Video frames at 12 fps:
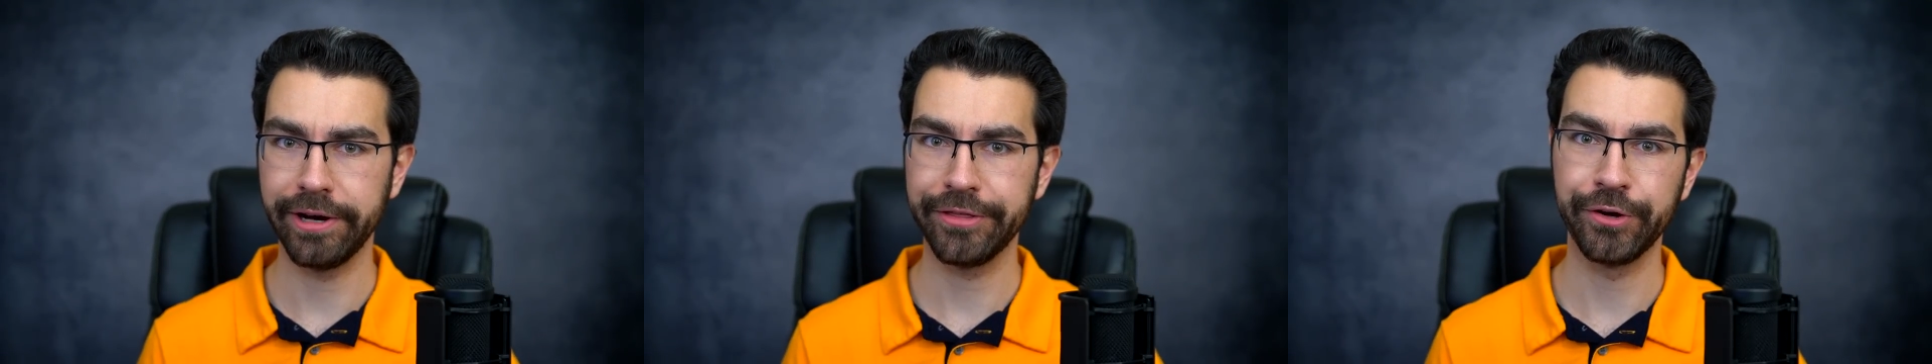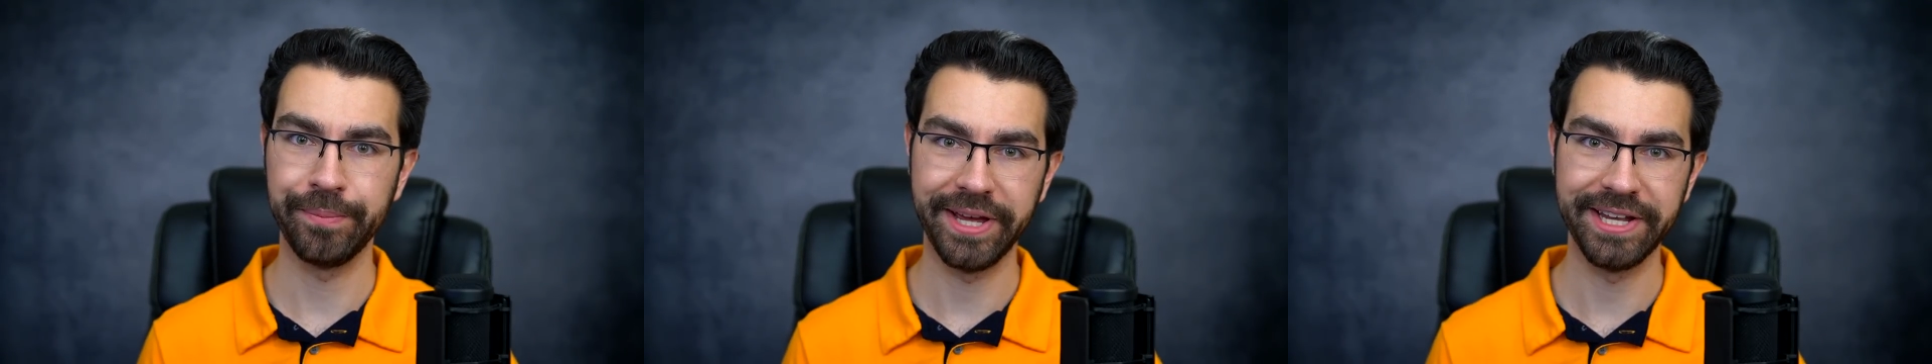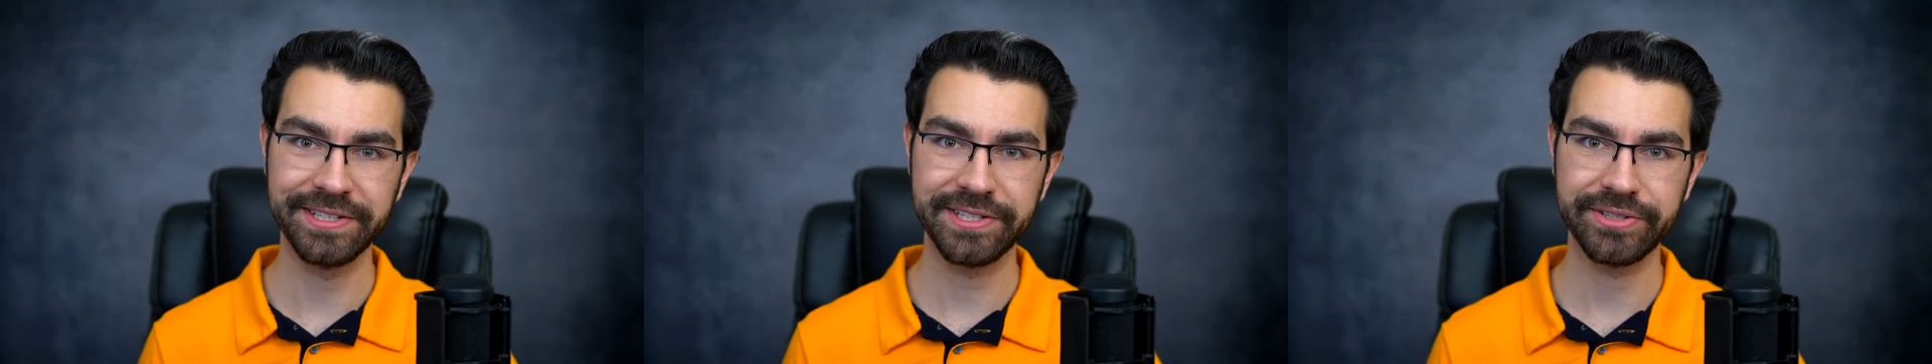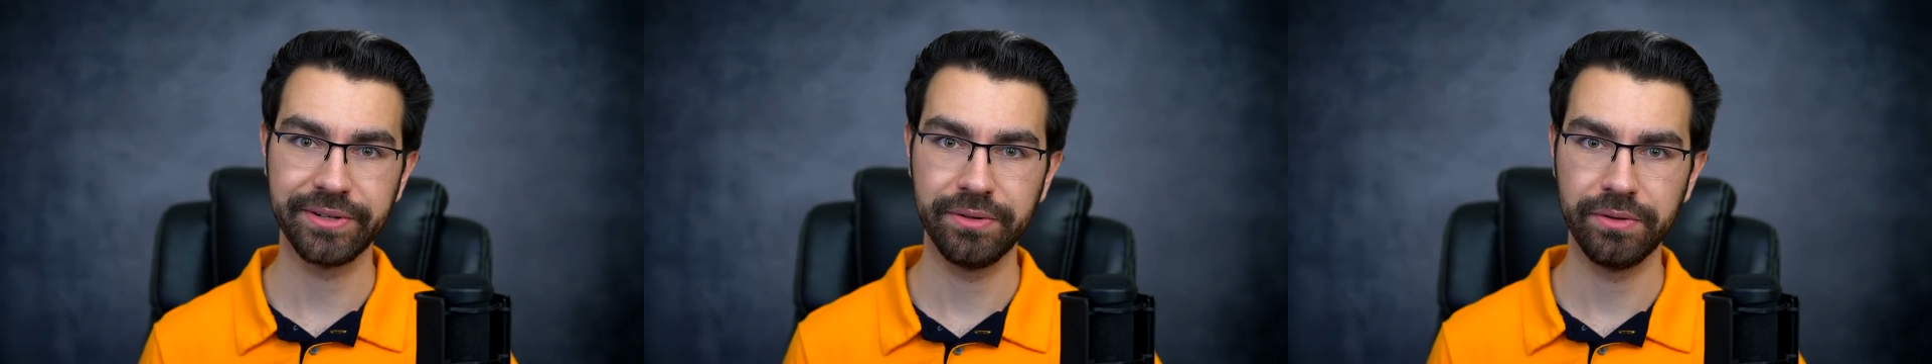author
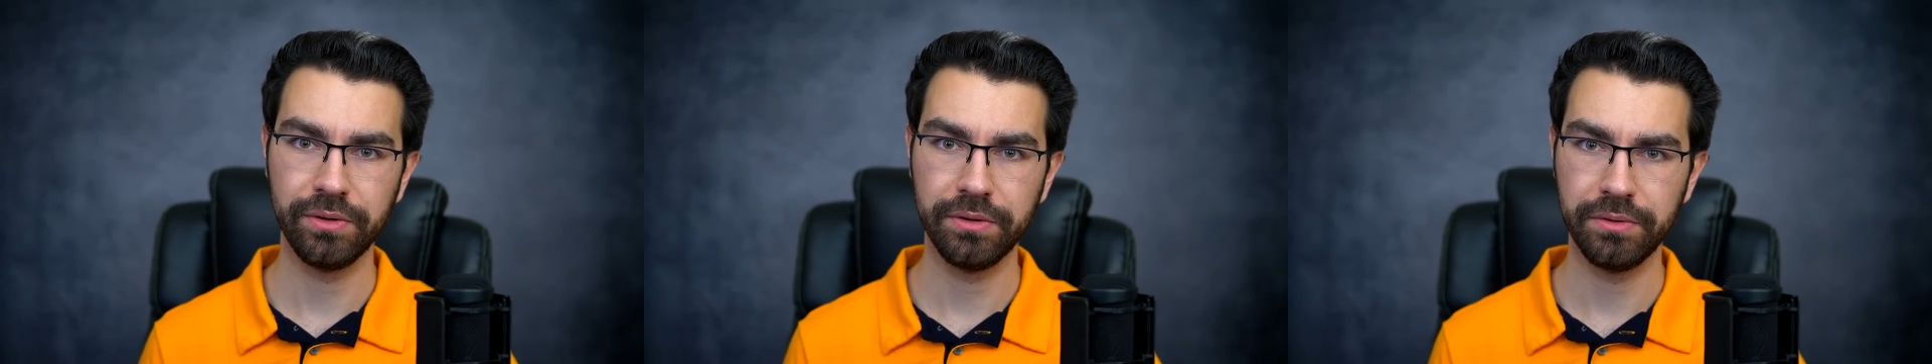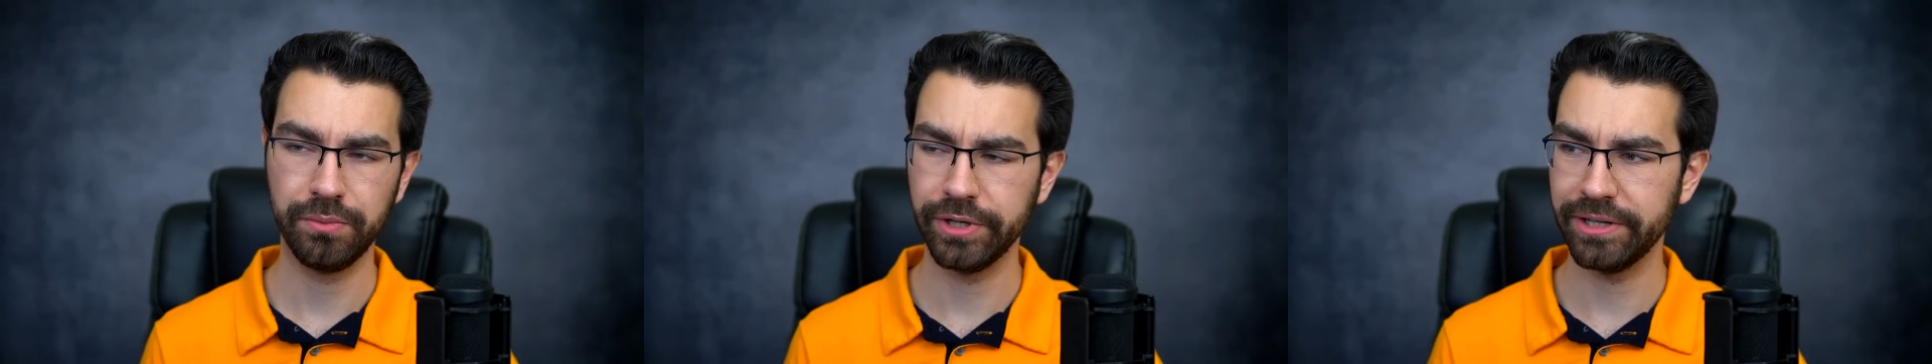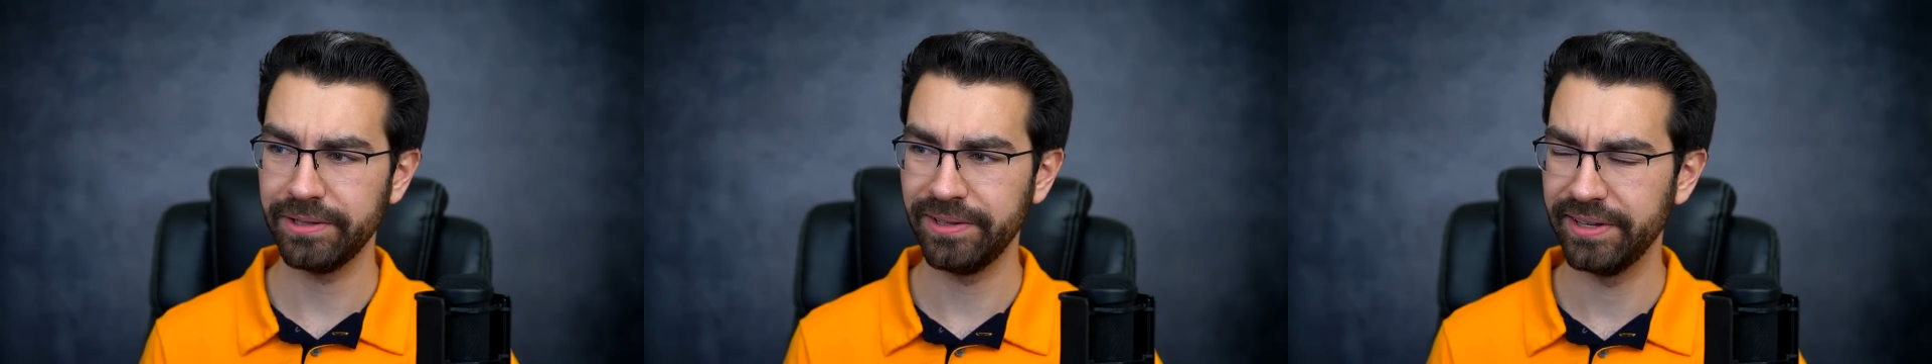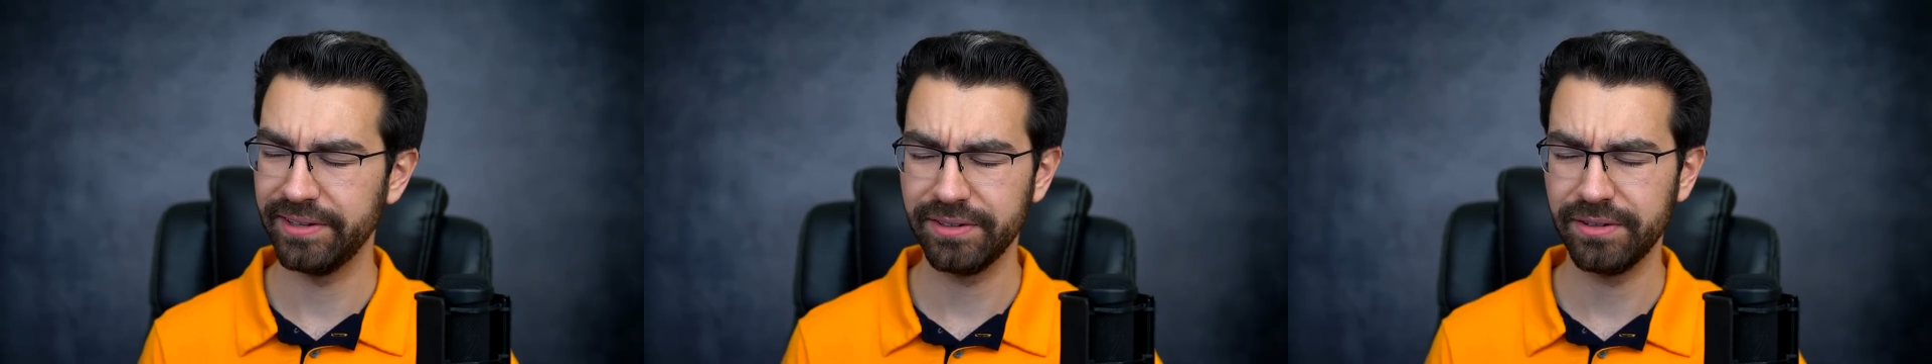meant,
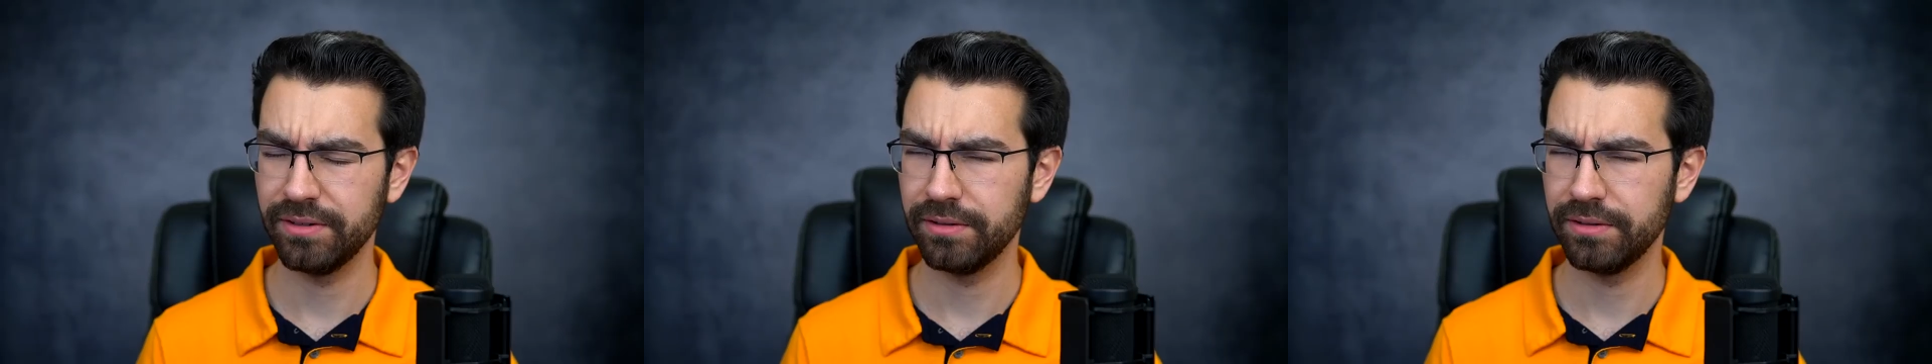well,